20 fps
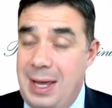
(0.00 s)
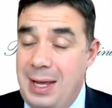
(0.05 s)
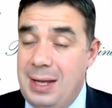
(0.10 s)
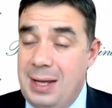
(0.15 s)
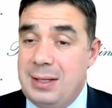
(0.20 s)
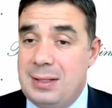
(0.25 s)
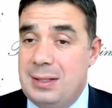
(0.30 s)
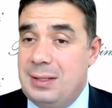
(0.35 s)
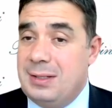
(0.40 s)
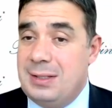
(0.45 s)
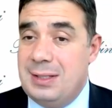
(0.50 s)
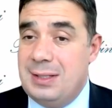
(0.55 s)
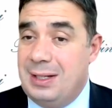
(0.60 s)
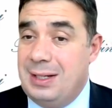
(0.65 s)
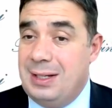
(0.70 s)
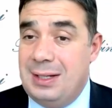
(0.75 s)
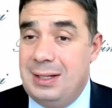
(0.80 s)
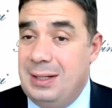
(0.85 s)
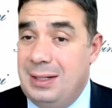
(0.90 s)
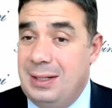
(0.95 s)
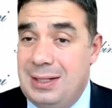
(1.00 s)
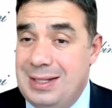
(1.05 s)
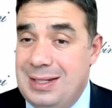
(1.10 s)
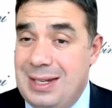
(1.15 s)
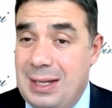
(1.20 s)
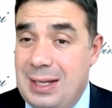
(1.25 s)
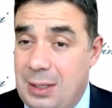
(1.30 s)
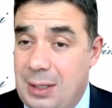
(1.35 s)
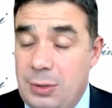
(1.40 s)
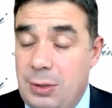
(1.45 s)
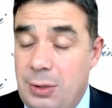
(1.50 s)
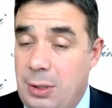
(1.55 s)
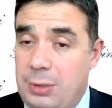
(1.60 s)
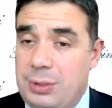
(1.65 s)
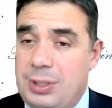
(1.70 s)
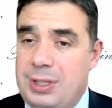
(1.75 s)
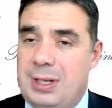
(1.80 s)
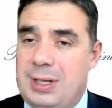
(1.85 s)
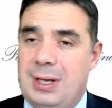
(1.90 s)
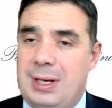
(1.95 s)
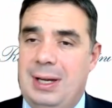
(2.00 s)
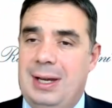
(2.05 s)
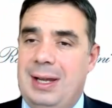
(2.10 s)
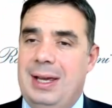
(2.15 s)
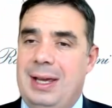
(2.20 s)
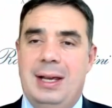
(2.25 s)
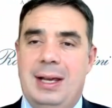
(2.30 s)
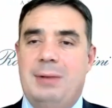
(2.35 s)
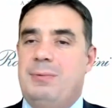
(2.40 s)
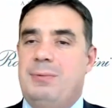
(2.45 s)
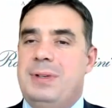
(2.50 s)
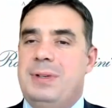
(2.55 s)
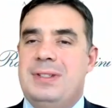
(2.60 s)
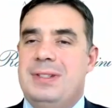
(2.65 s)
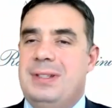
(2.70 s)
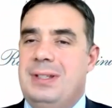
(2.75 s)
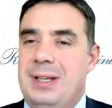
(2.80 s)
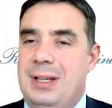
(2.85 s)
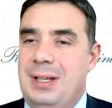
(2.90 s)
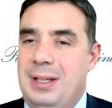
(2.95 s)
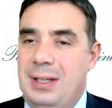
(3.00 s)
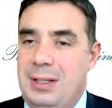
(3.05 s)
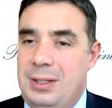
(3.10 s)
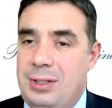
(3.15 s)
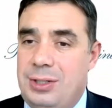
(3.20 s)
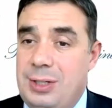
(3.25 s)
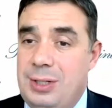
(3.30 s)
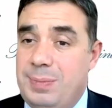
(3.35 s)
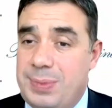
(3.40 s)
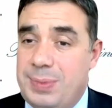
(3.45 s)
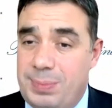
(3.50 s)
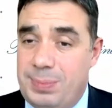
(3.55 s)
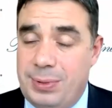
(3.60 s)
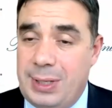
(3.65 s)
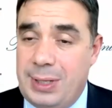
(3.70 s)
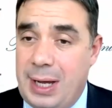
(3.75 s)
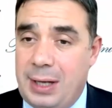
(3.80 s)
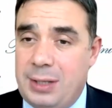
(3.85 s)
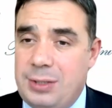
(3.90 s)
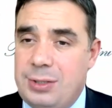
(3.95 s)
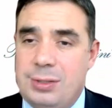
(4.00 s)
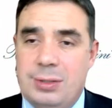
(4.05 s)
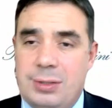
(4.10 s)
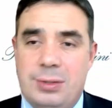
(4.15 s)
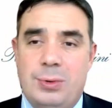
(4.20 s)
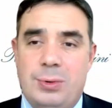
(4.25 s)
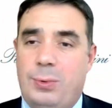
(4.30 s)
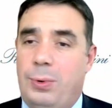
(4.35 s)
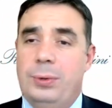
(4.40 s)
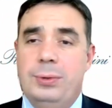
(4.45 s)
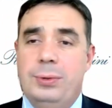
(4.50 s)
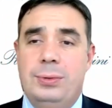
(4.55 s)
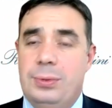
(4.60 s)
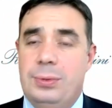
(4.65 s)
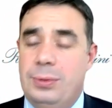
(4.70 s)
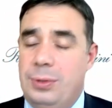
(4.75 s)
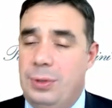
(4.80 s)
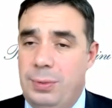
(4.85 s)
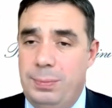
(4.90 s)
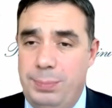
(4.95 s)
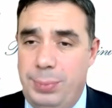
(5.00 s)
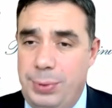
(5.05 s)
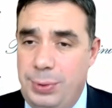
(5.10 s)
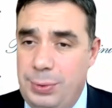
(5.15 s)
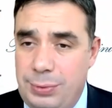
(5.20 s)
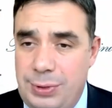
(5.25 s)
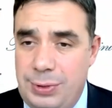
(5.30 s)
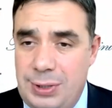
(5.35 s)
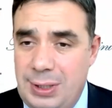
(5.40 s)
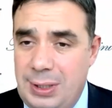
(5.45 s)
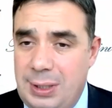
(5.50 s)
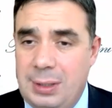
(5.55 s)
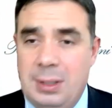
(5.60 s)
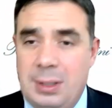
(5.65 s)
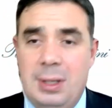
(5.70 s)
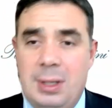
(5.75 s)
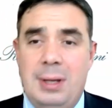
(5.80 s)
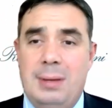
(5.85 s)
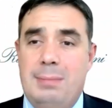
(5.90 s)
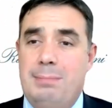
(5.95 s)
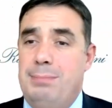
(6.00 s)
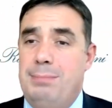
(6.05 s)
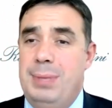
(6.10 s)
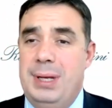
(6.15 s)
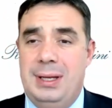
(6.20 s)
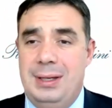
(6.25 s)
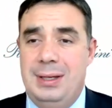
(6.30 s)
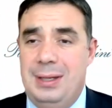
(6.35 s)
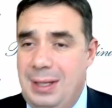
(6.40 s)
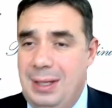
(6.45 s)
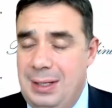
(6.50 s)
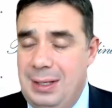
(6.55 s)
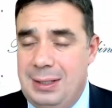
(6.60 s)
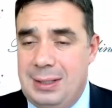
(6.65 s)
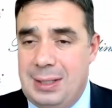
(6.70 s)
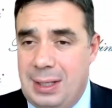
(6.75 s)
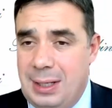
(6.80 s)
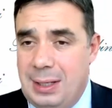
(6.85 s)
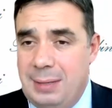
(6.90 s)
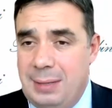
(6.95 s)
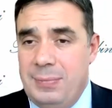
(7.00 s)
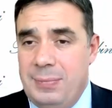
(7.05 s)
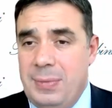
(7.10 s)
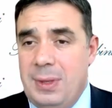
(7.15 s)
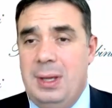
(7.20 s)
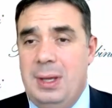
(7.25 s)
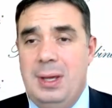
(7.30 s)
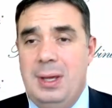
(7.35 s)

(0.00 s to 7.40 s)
legs is the technological leg, and we see it in chips production, quantum computing, big data,